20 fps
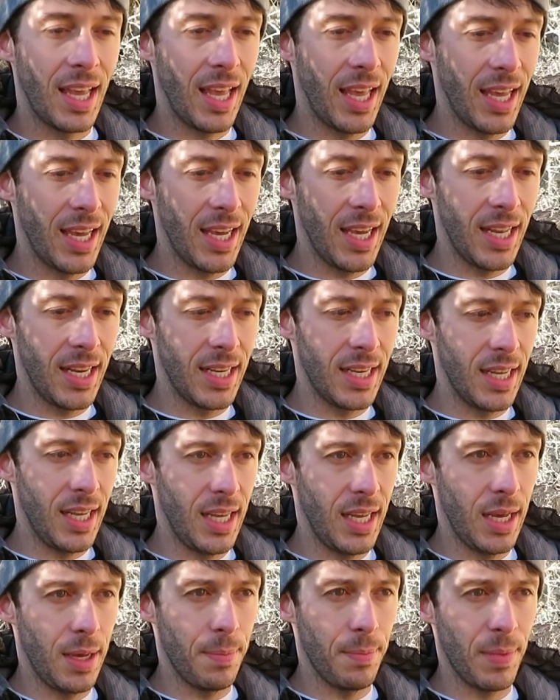and
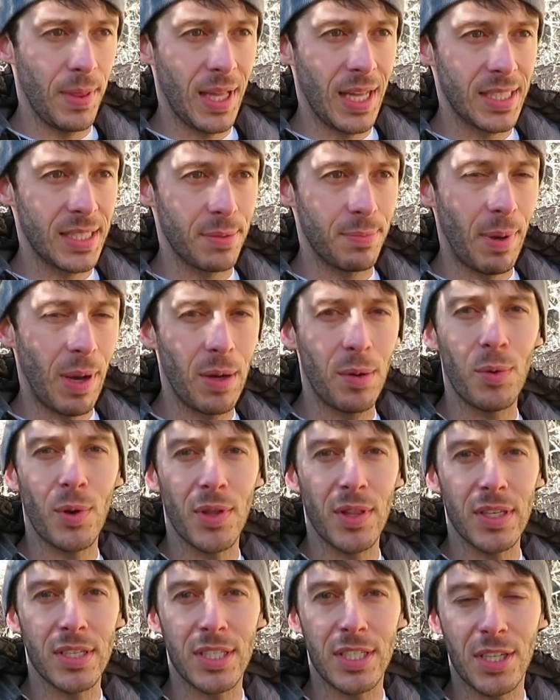that's about where
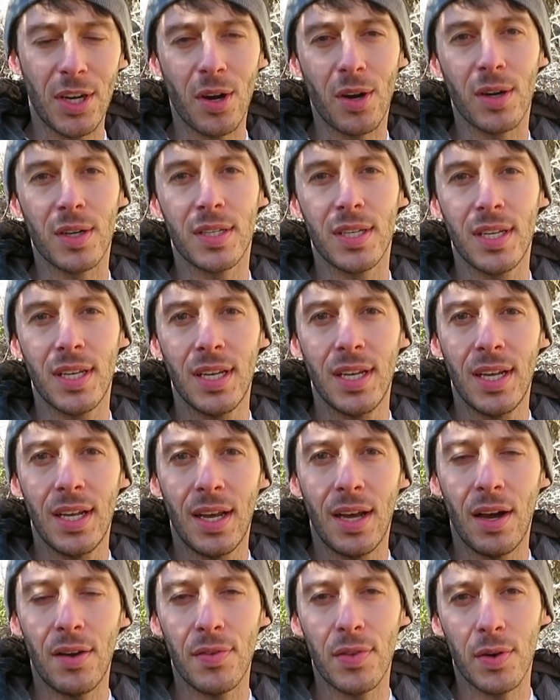the start
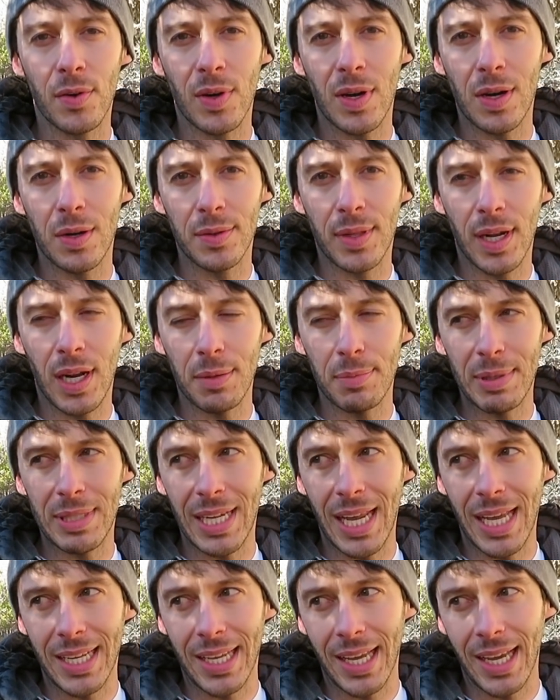of the road that I'll be
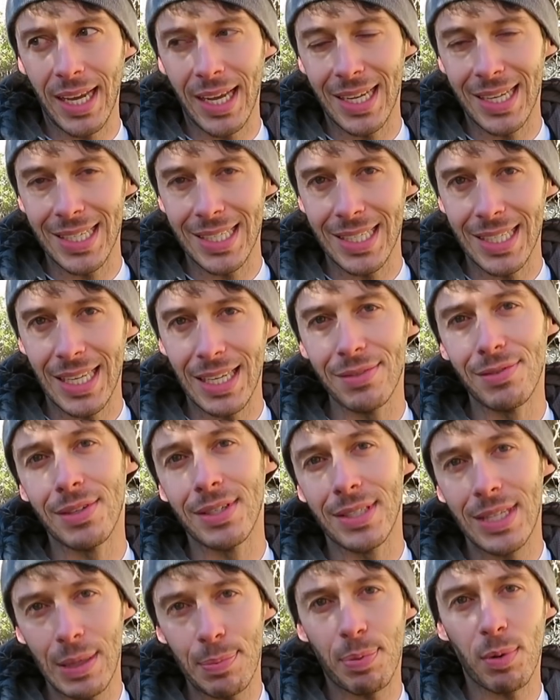taking
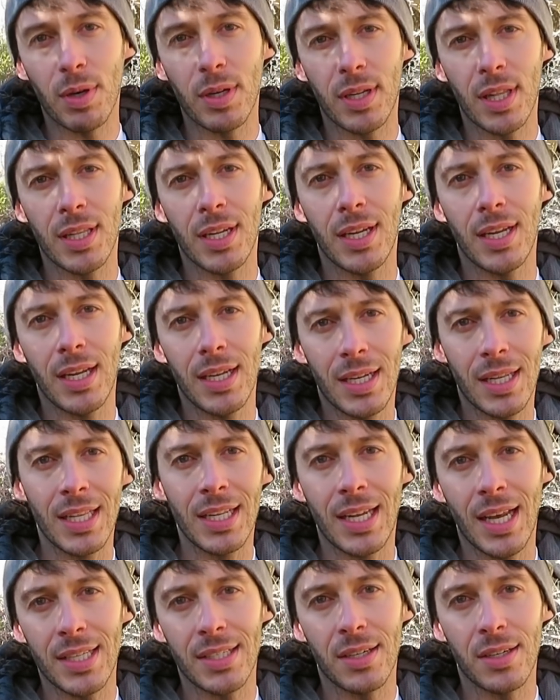even deeper into the
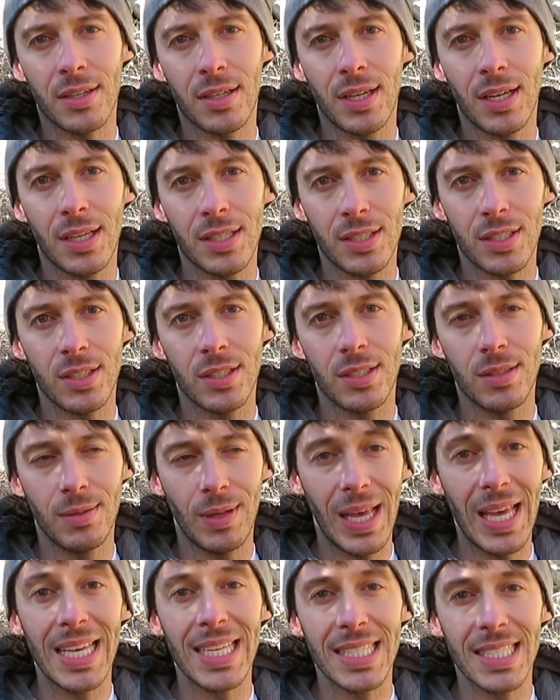desert
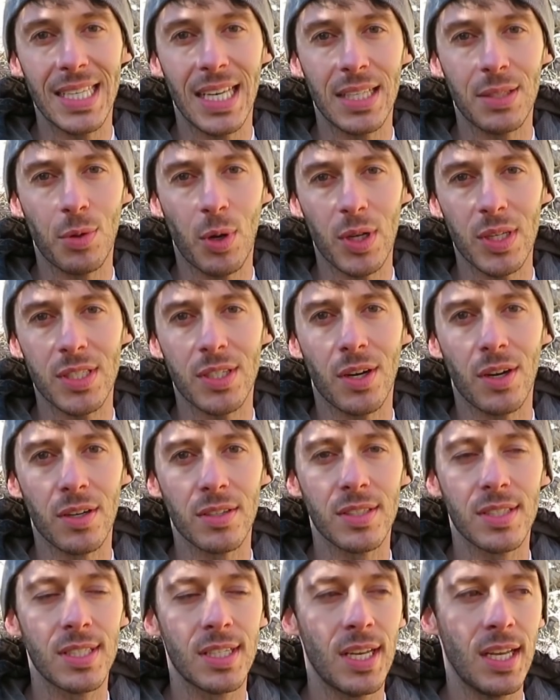is. That's where it
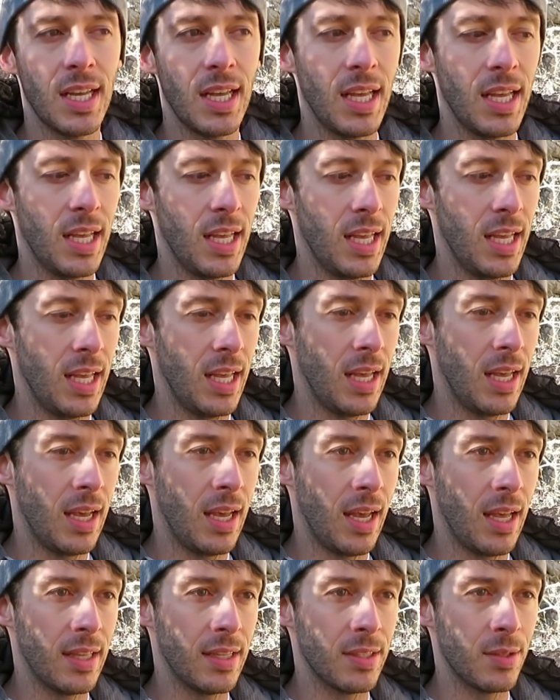starts.
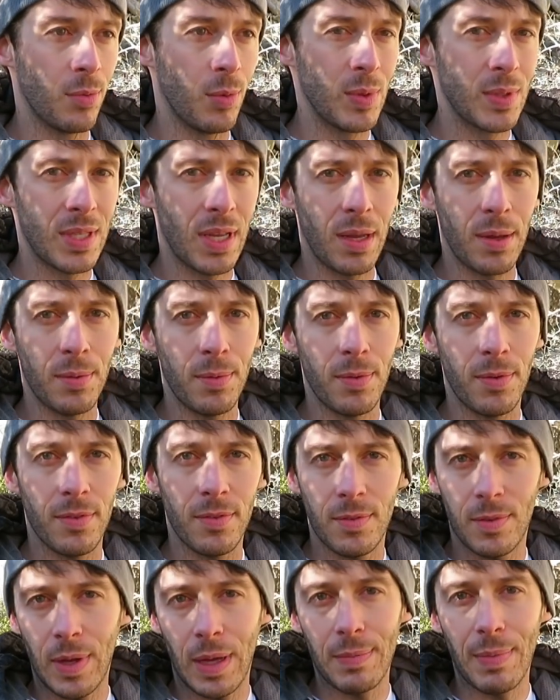And once I'm
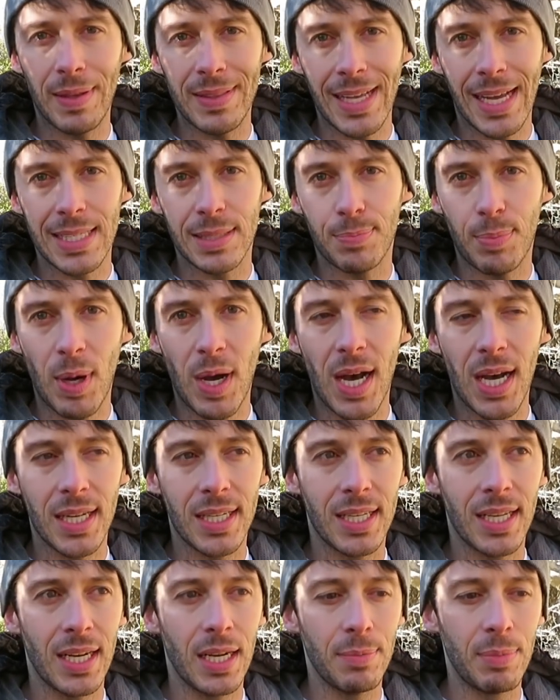at that
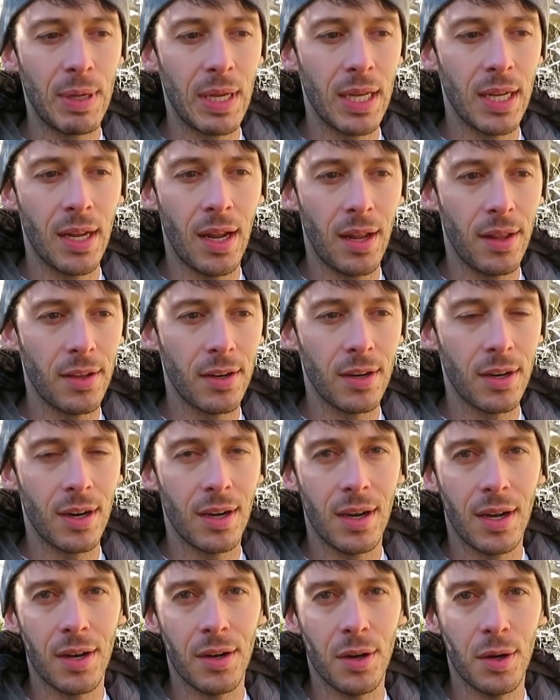spot, it'll be another,
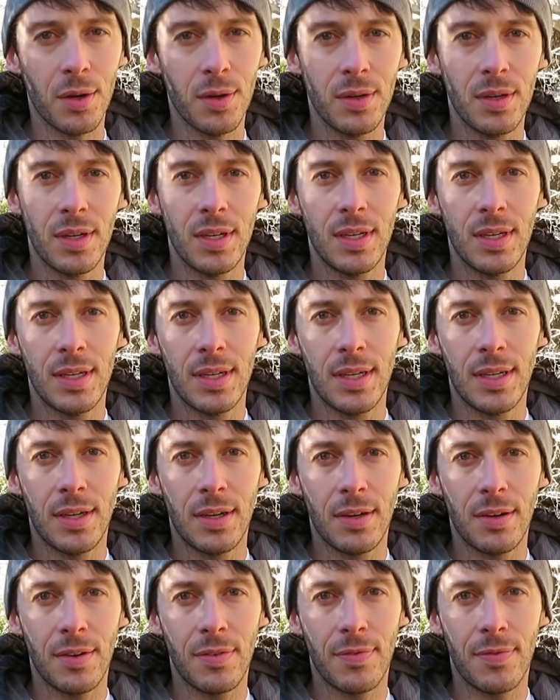I don't know,
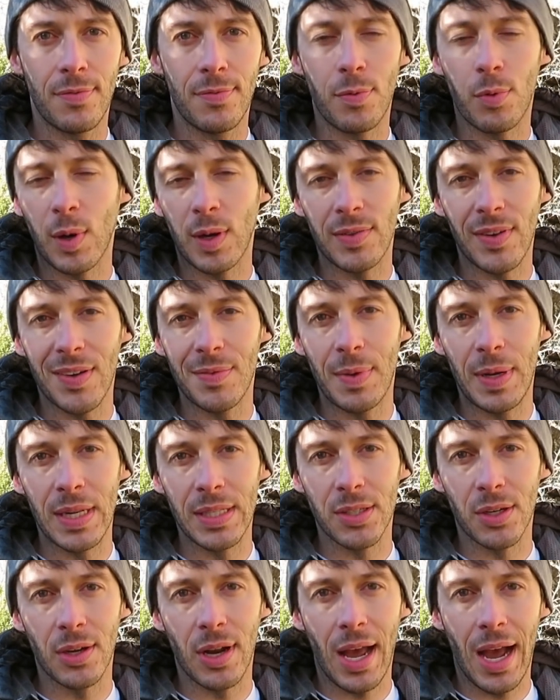45
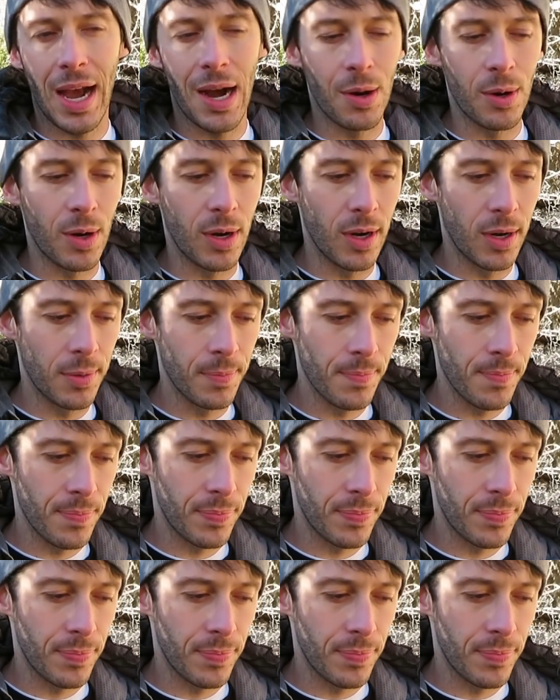minutes or an hour